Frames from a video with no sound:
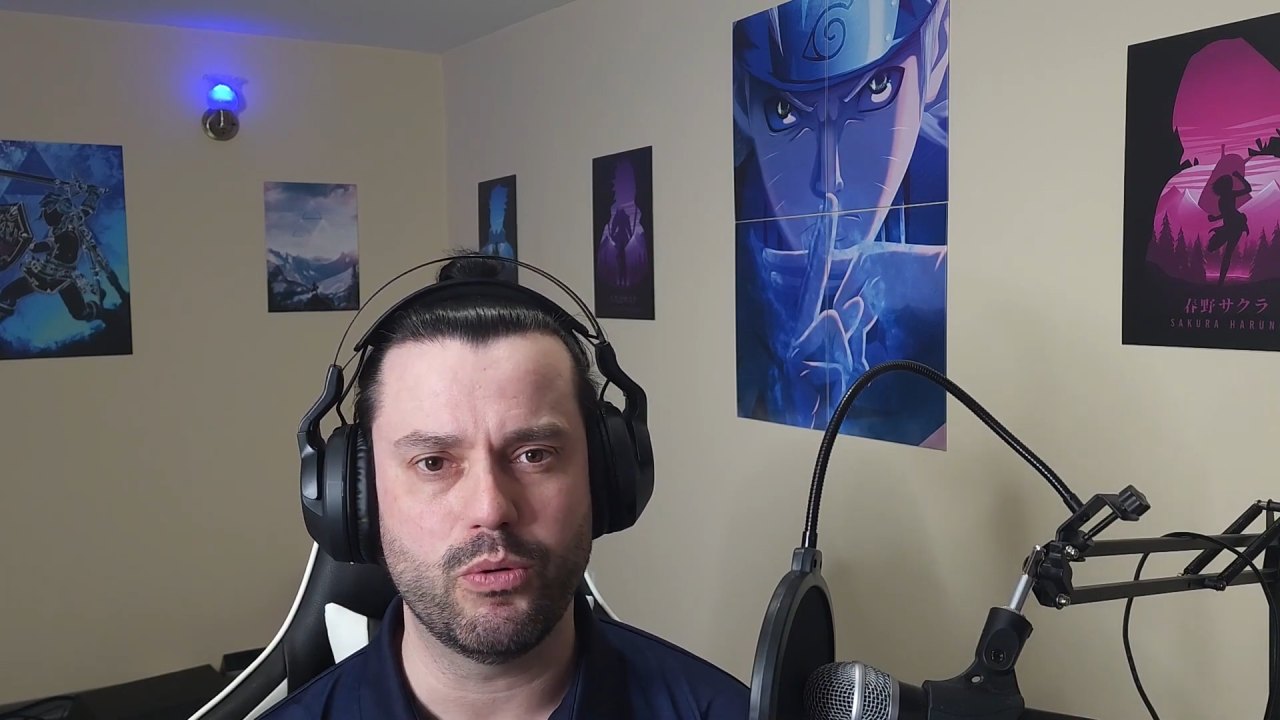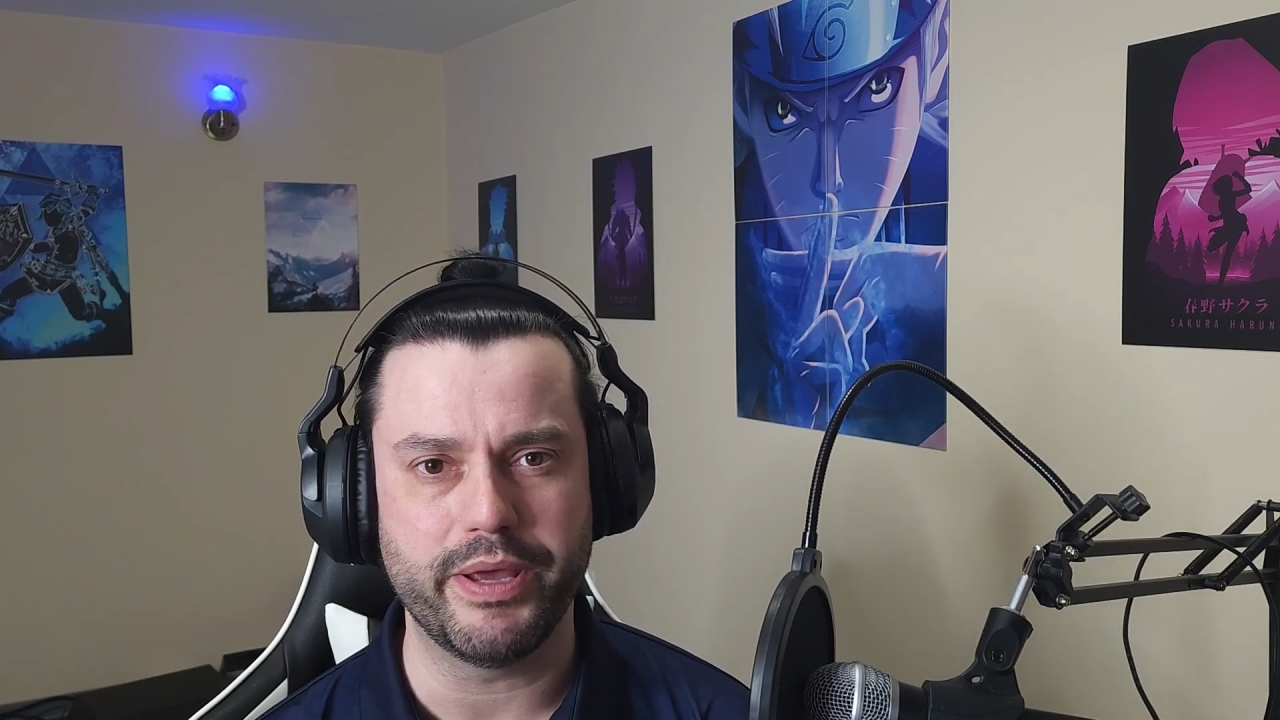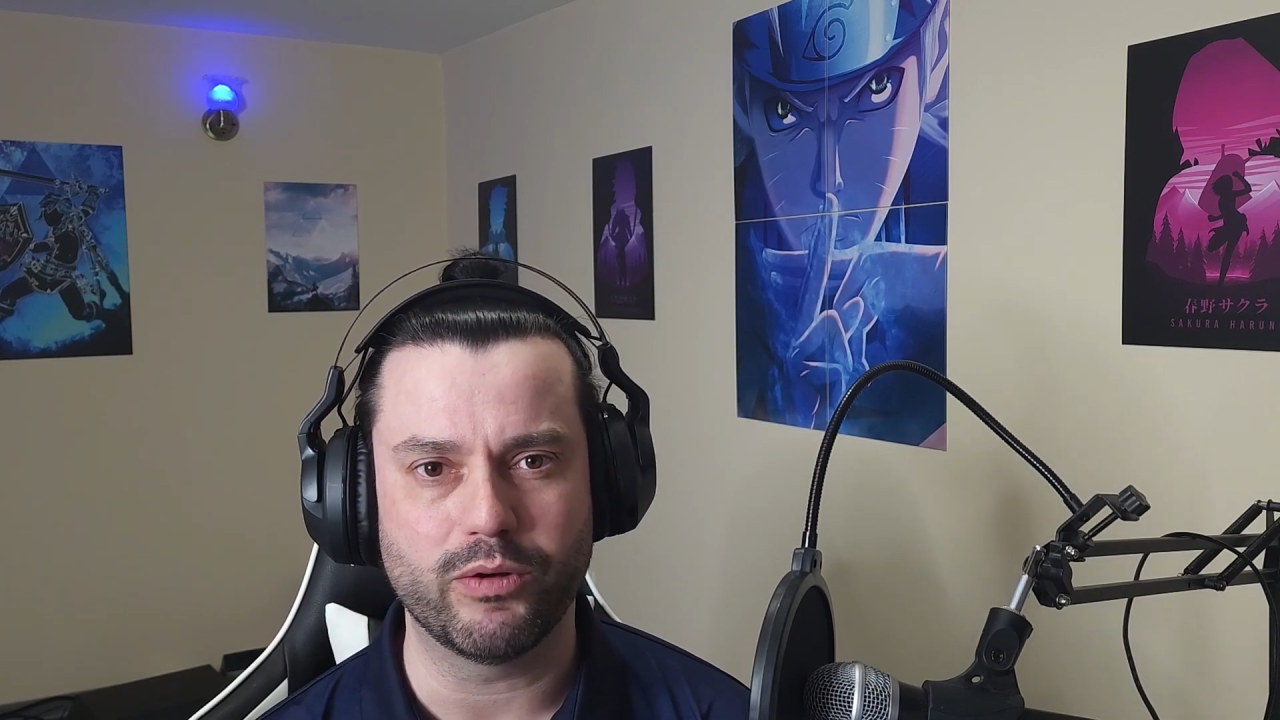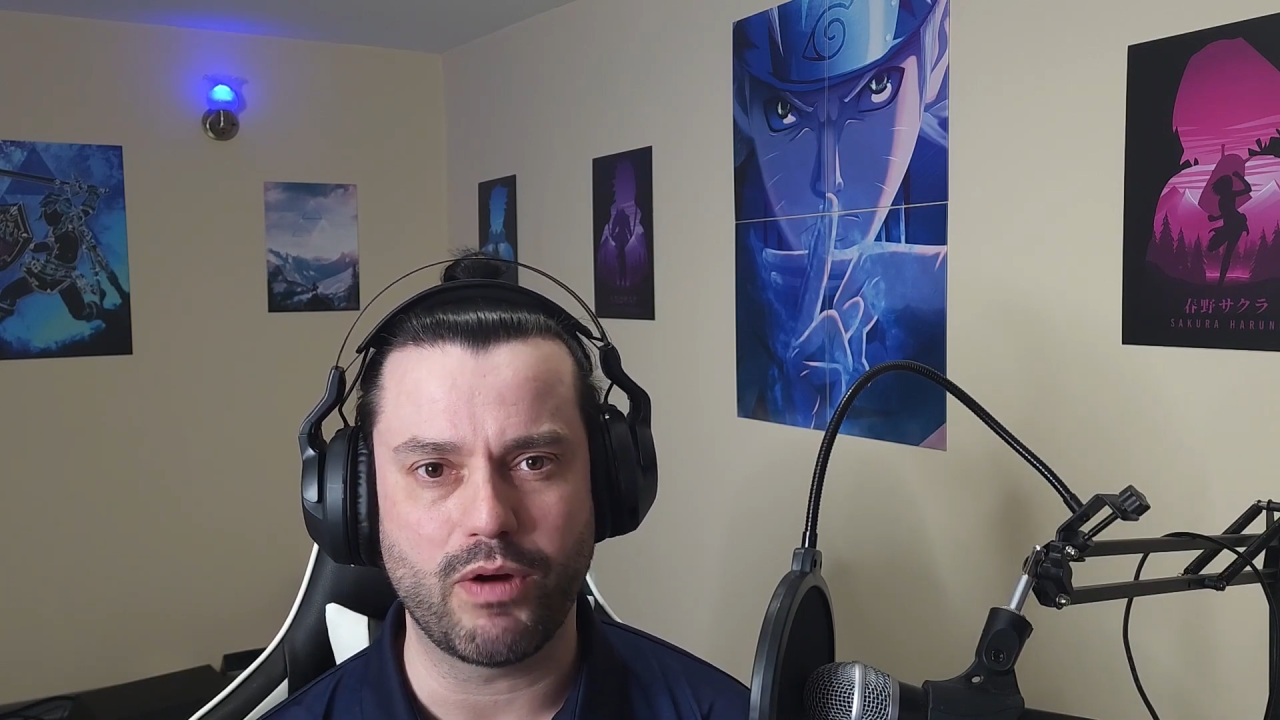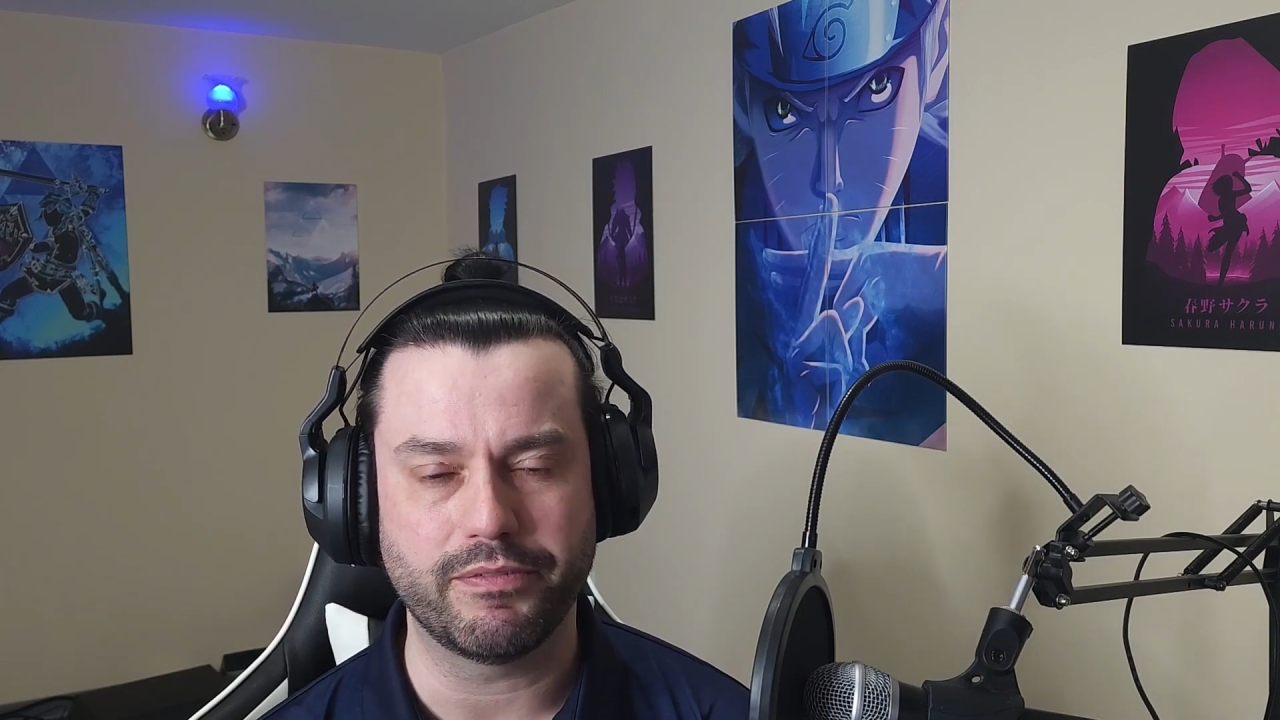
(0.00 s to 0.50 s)

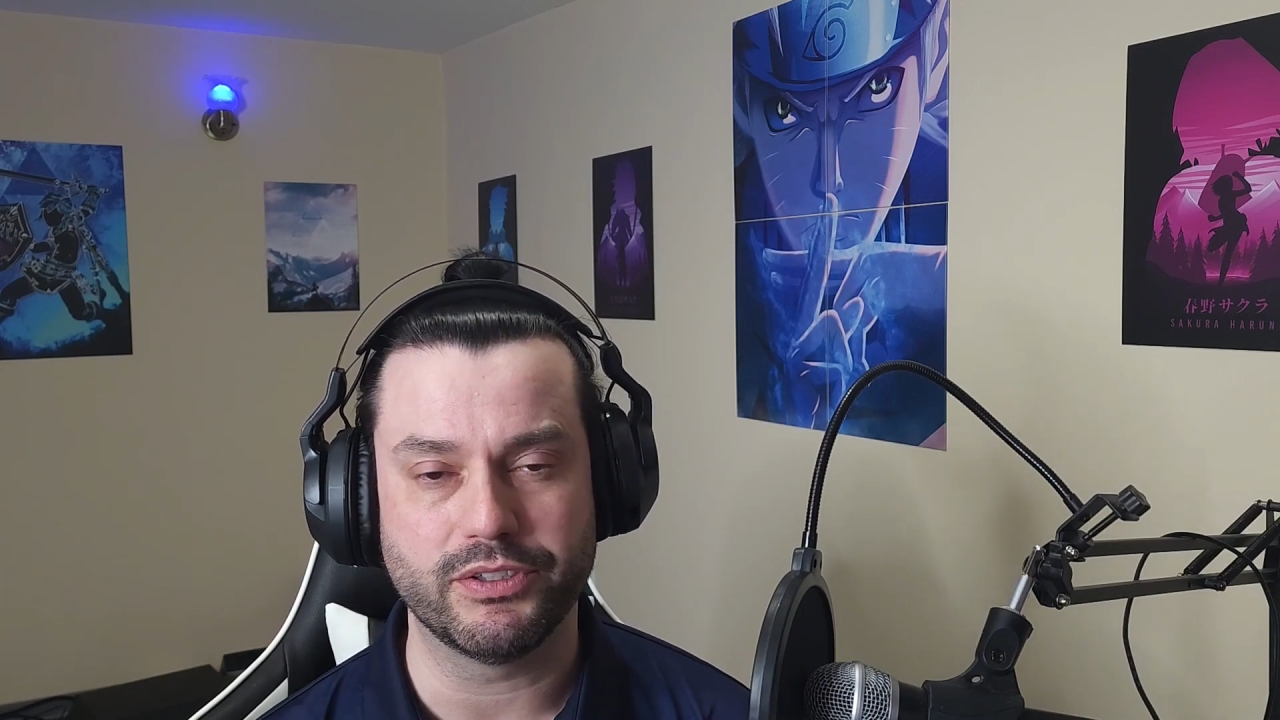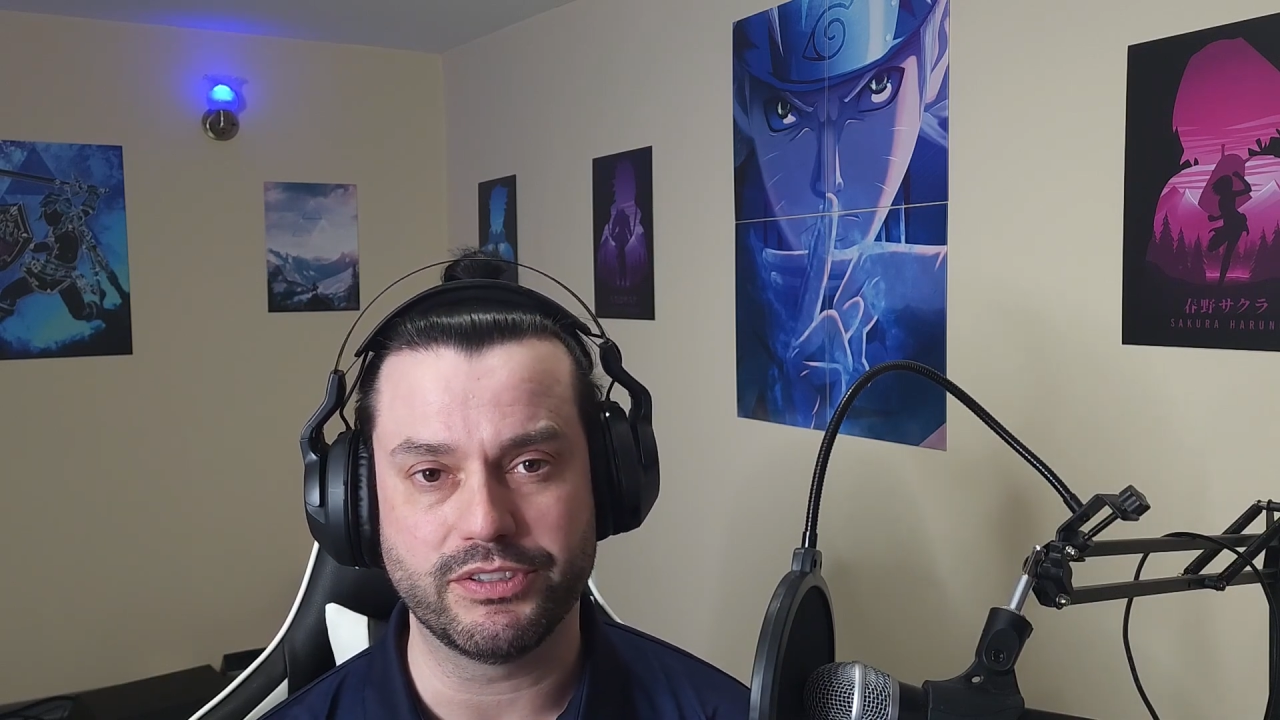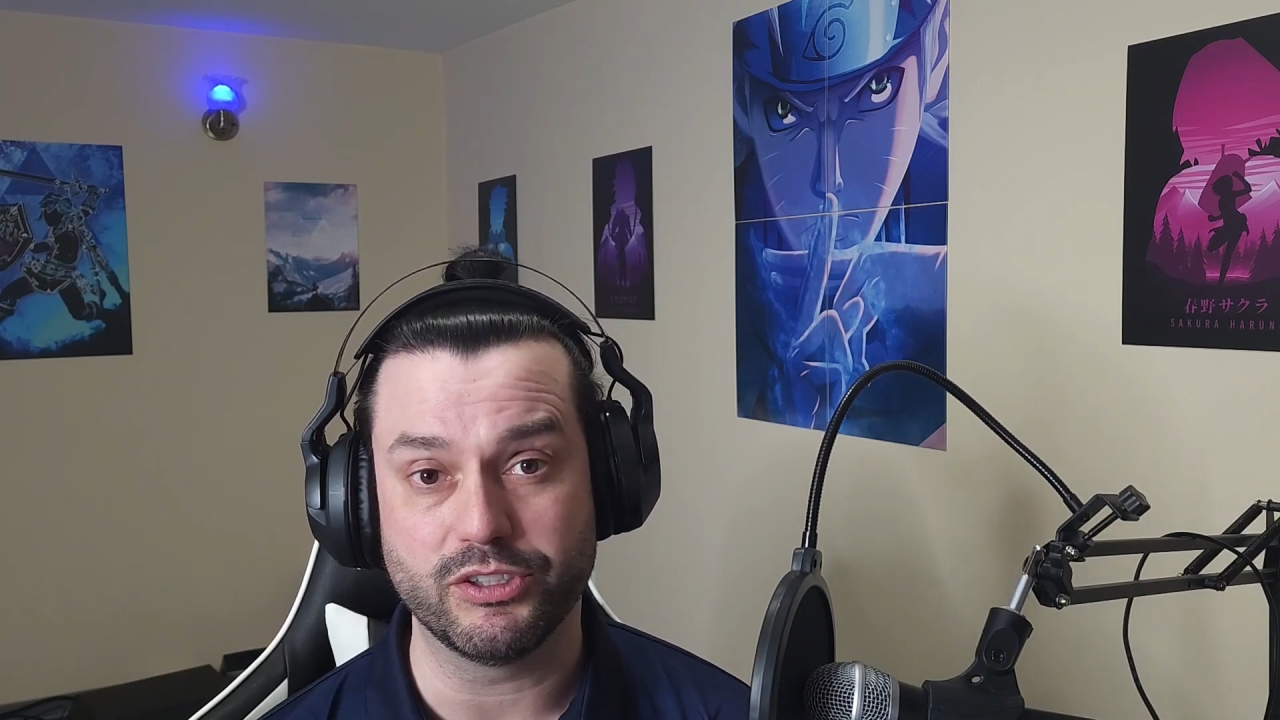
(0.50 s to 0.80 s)
being referenced